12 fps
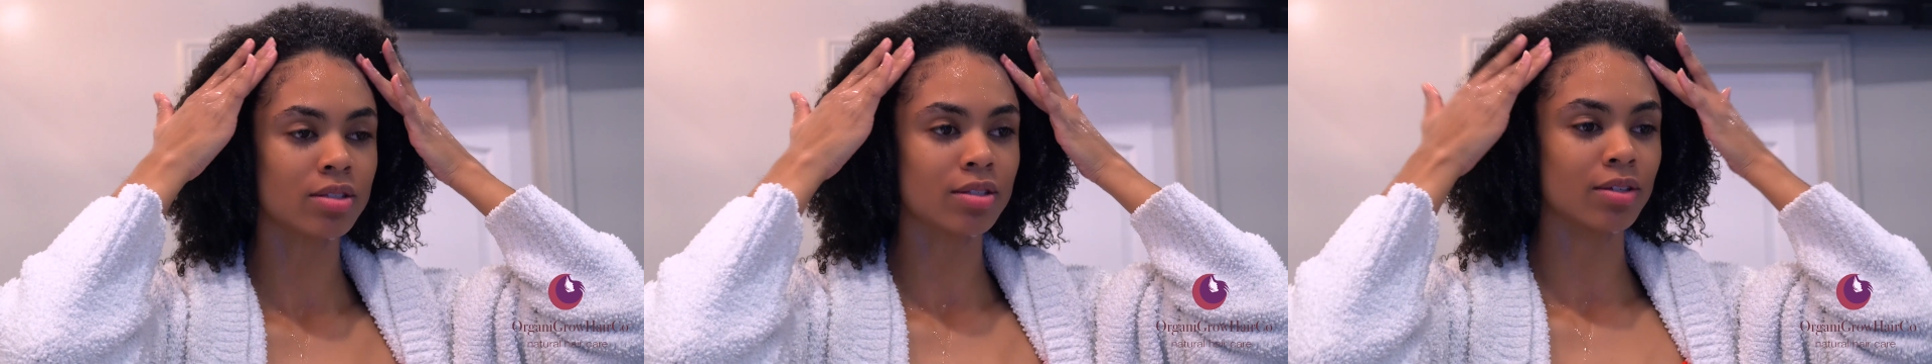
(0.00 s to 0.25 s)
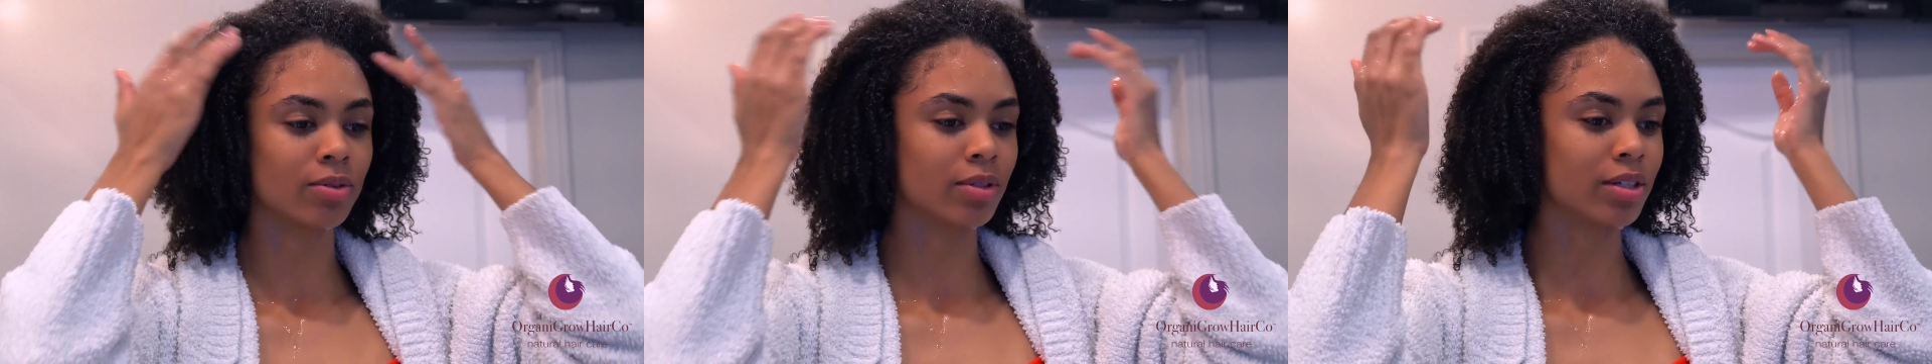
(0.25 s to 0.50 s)

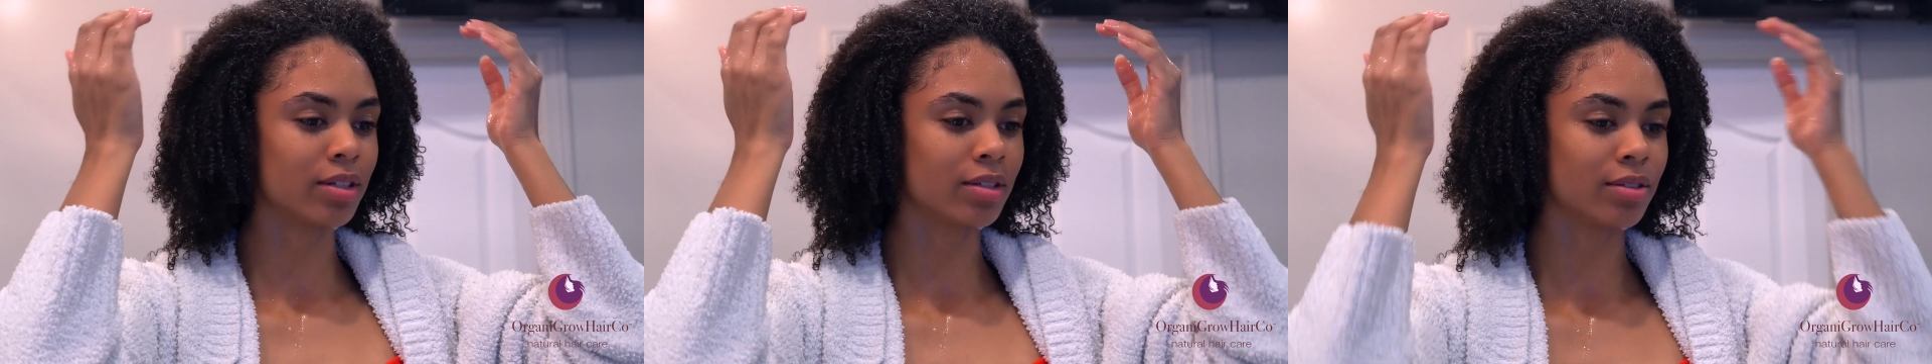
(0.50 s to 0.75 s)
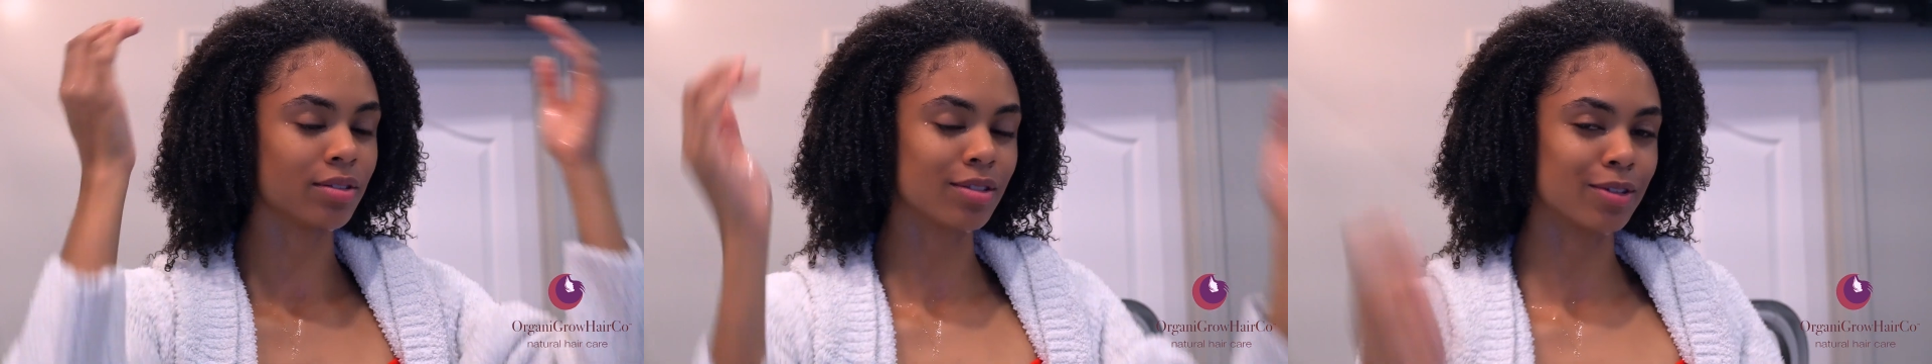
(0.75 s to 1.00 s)
sealed
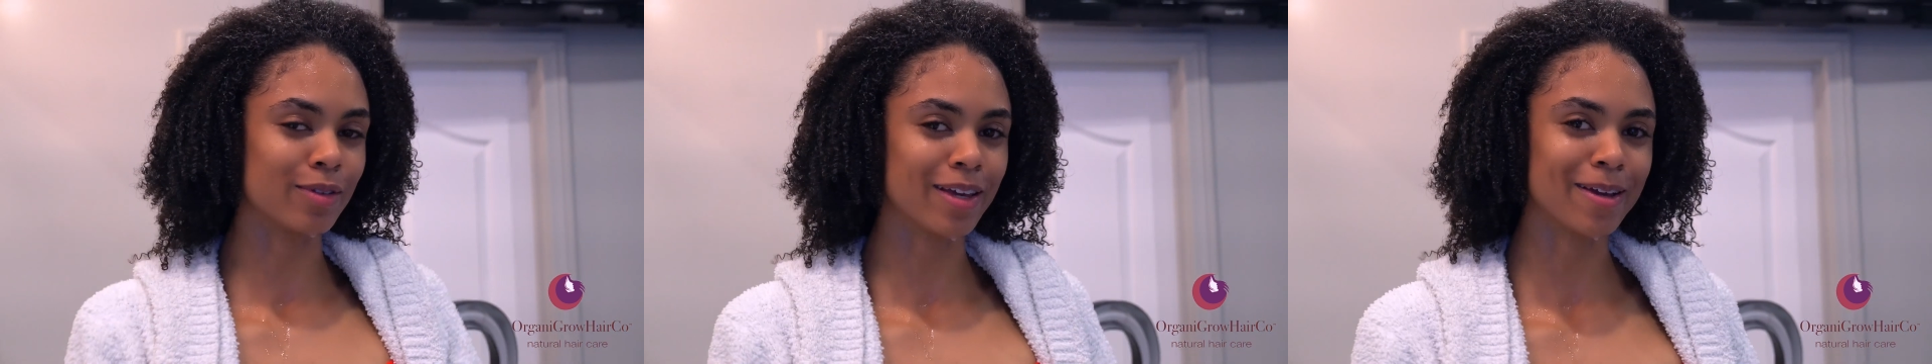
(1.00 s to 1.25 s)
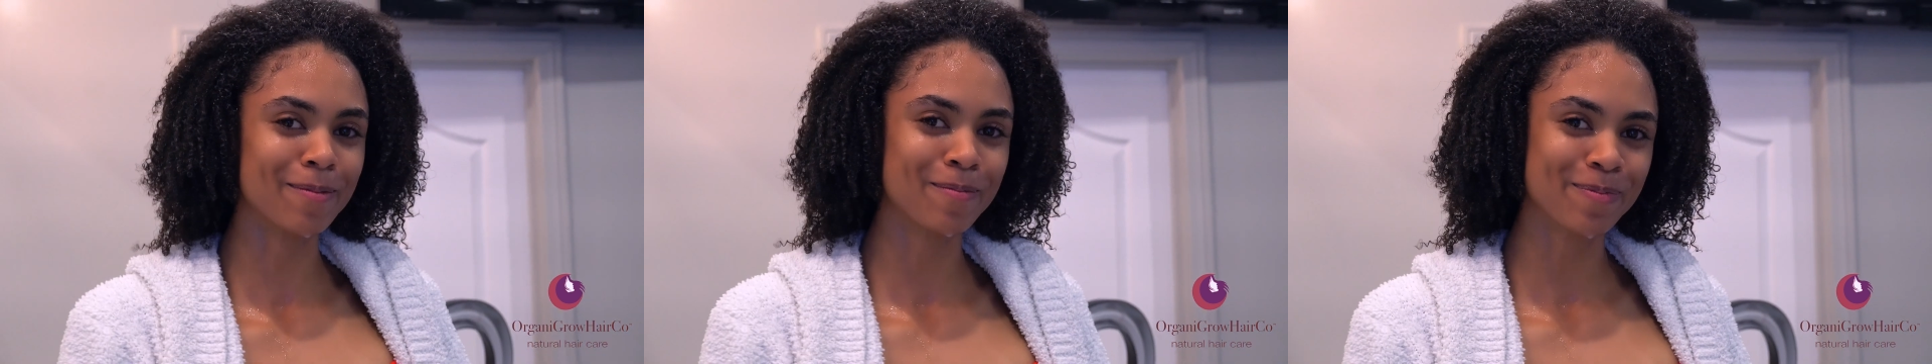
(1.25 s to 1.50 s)
in. So
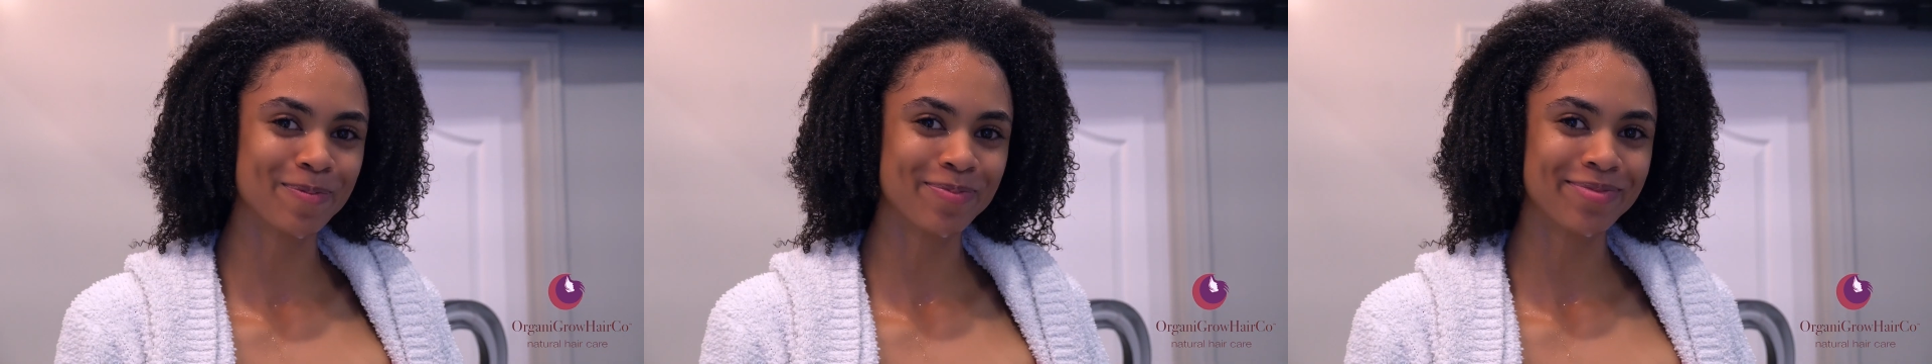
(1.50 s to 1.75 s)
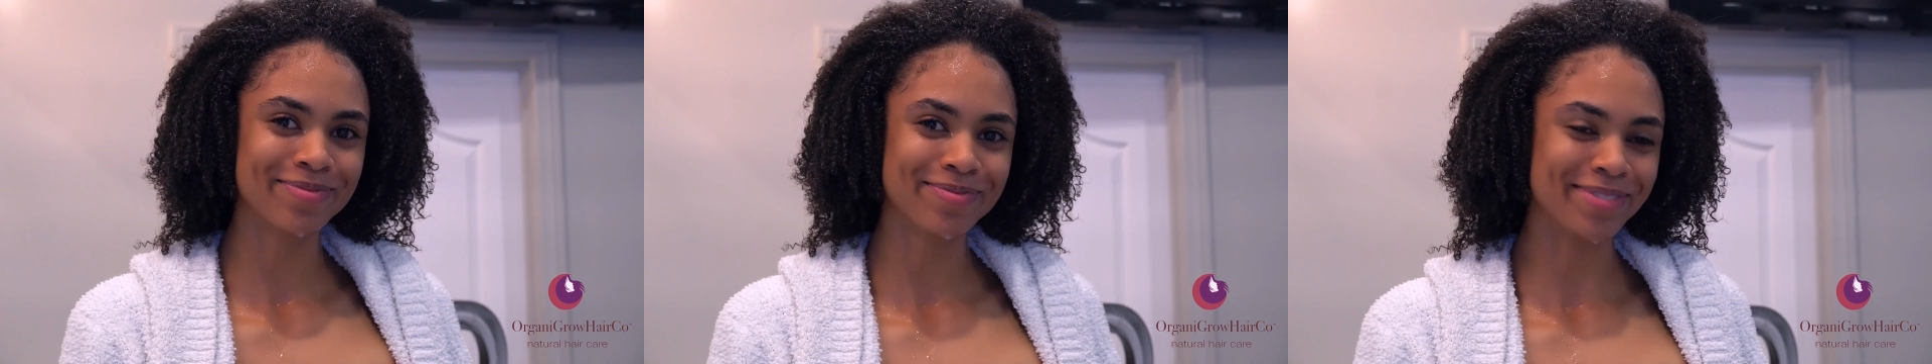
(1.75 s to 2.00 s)
yeah.
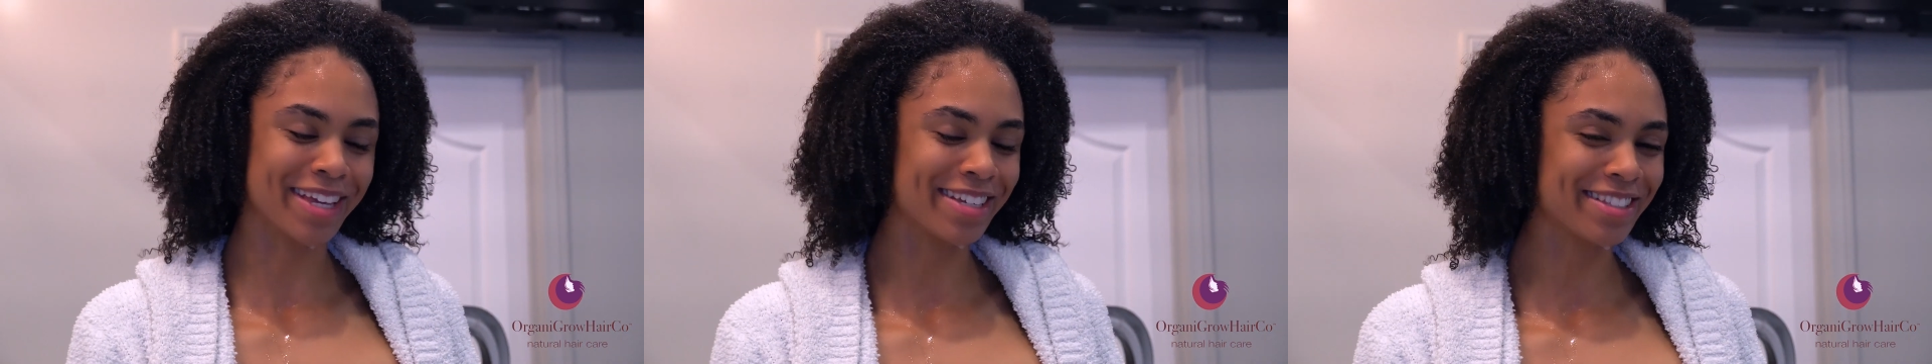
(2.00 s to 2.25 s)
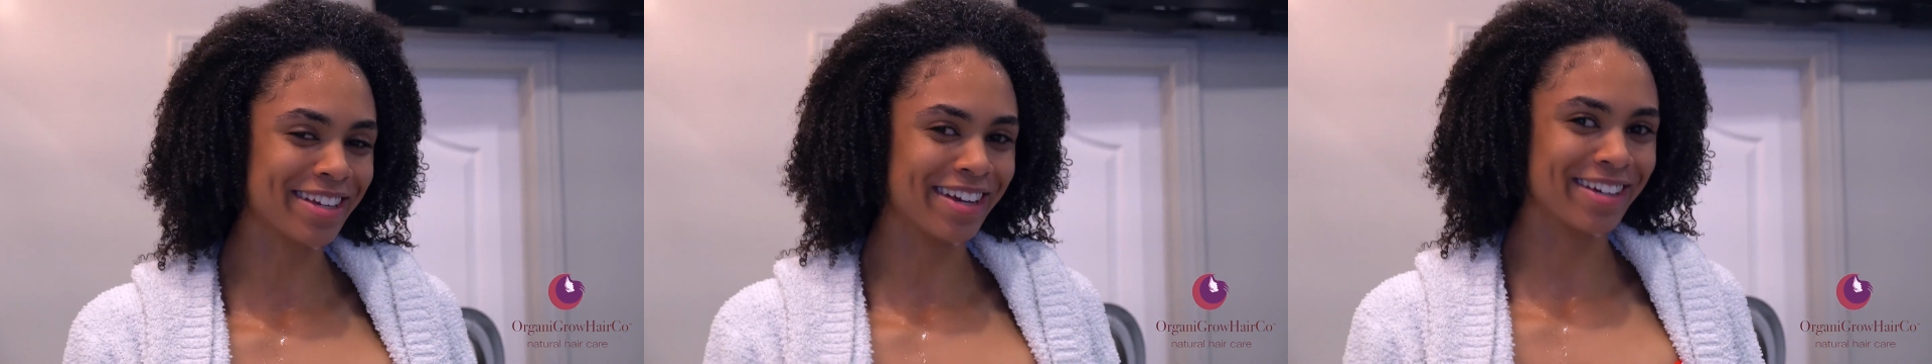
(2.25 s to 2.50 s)

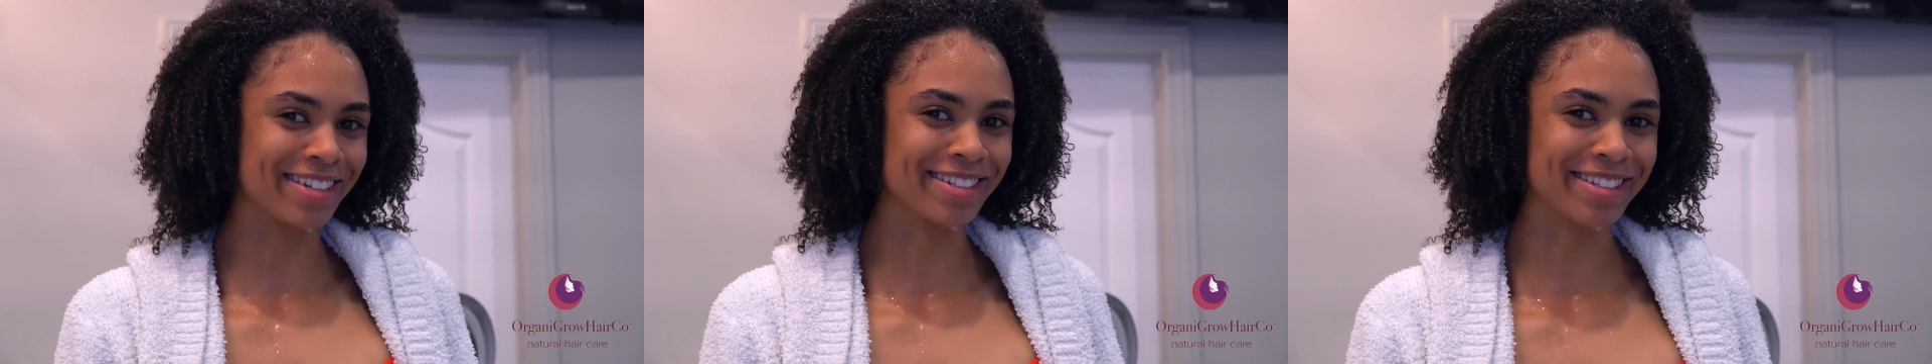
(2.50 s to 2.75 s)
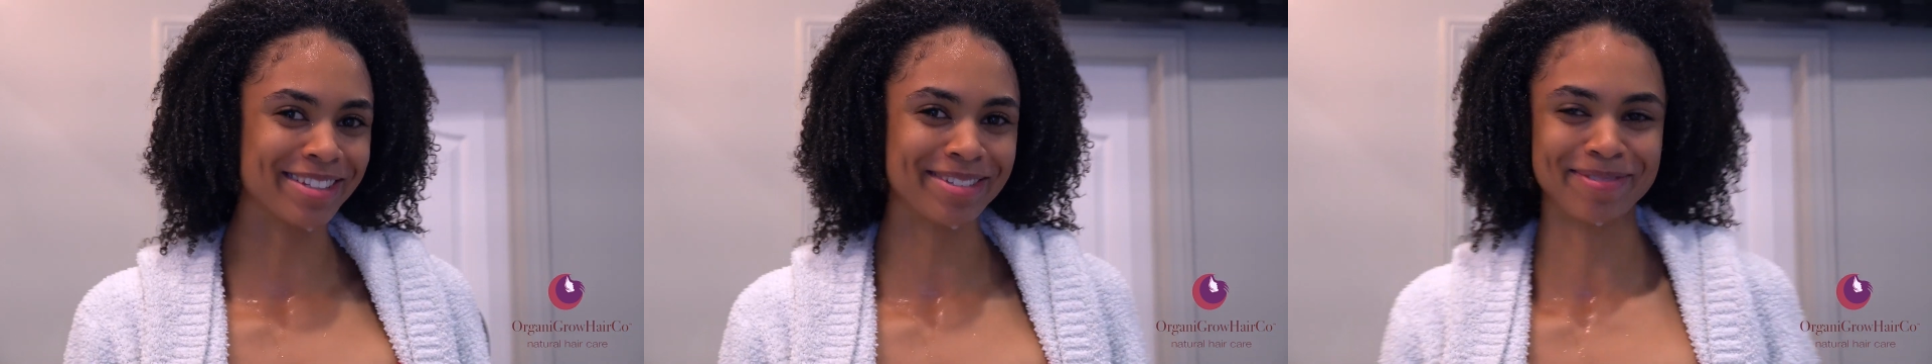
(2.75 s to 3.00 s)
Thanks,
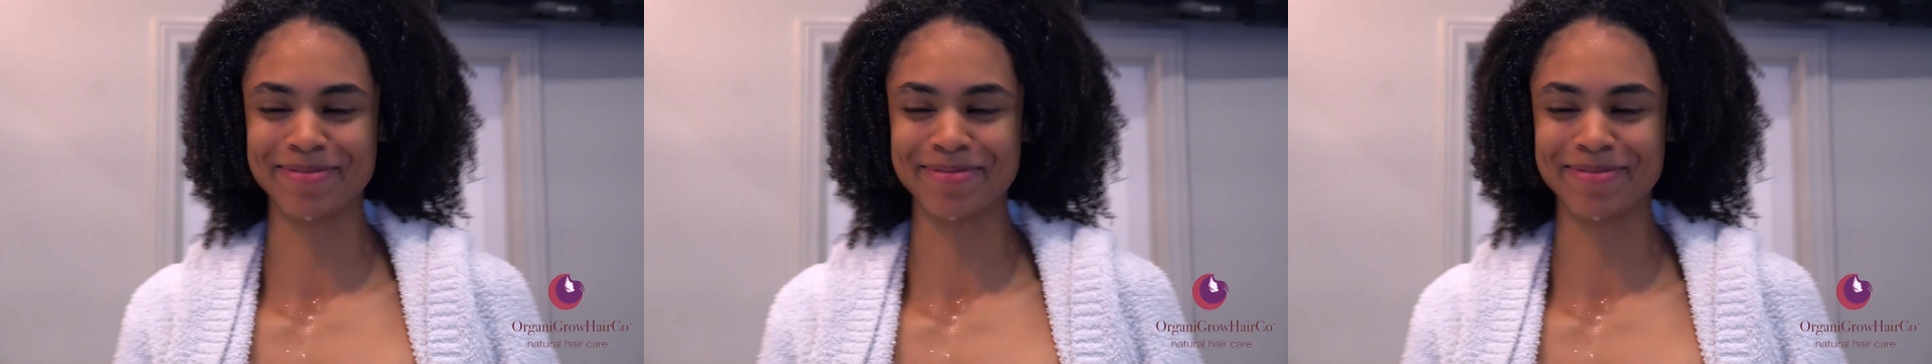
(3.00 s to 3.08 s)
guys.